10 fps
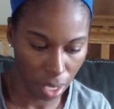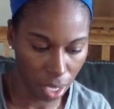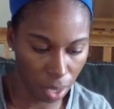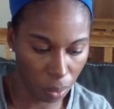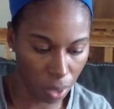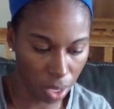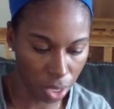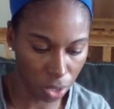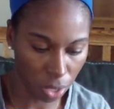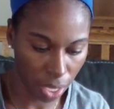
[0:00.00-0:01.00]
And one
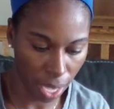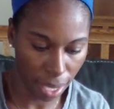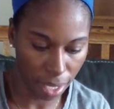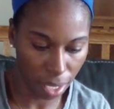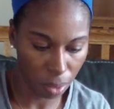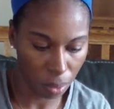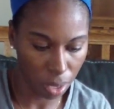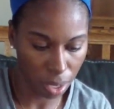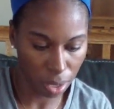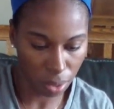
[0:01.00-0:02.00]
is organic
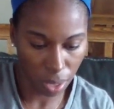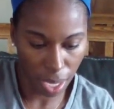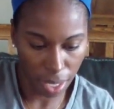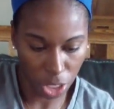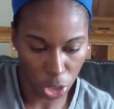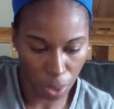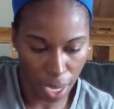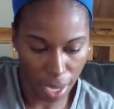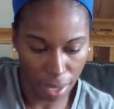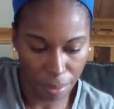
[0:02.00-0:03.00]

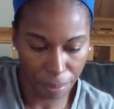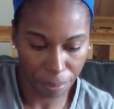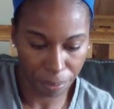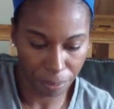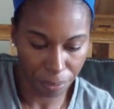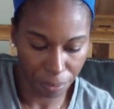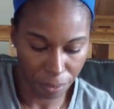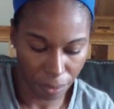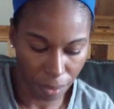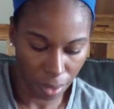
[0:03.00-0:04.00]
dry.
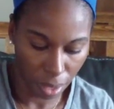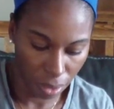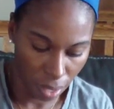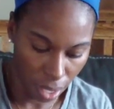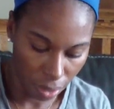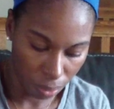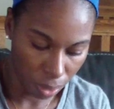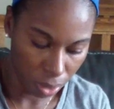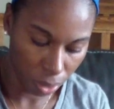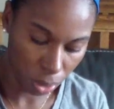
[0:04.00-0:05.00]
And the other
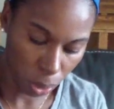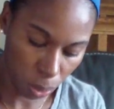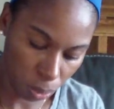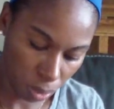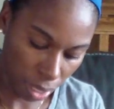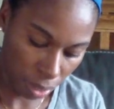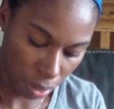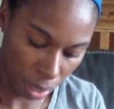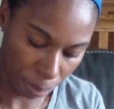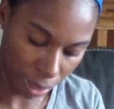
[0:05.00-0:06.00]
one, so two little
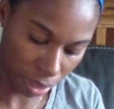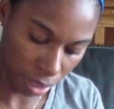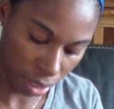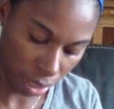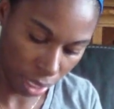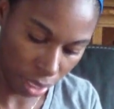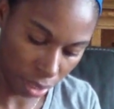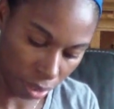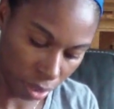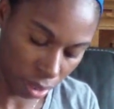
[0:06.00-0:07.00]
Epis
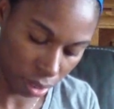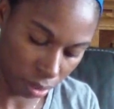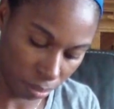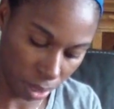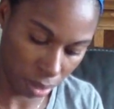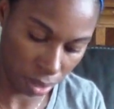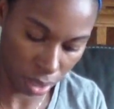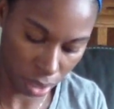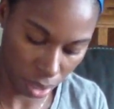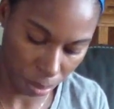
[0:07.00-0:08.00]
containers. My
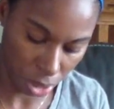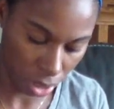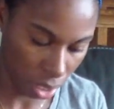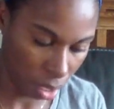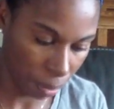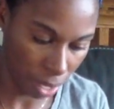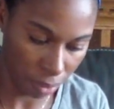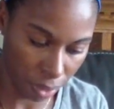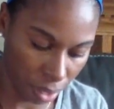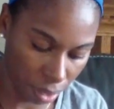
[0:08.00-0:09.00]
goodness, let me just get them out
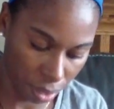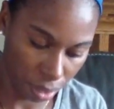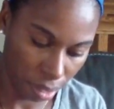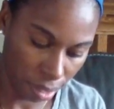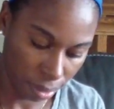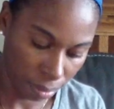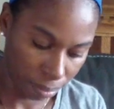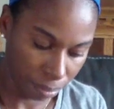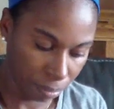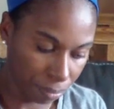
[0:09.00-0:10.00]
of here.
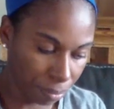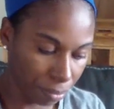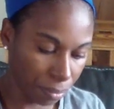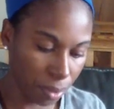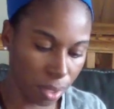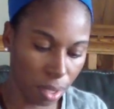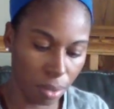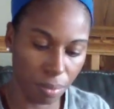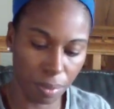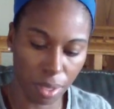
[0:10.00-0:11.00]

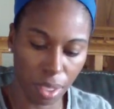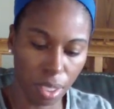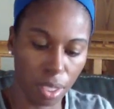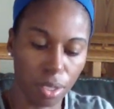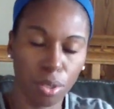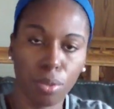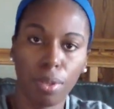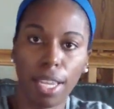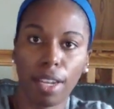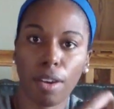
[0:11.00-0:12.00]
So, two
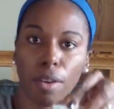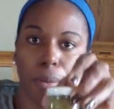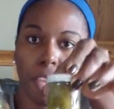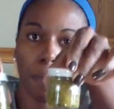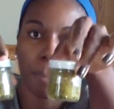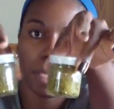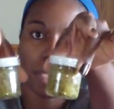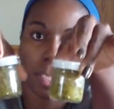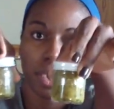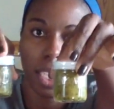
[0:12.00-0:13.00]
little Epis
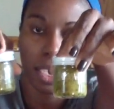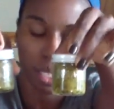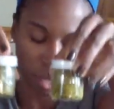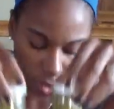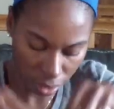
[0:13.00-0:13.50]
containers,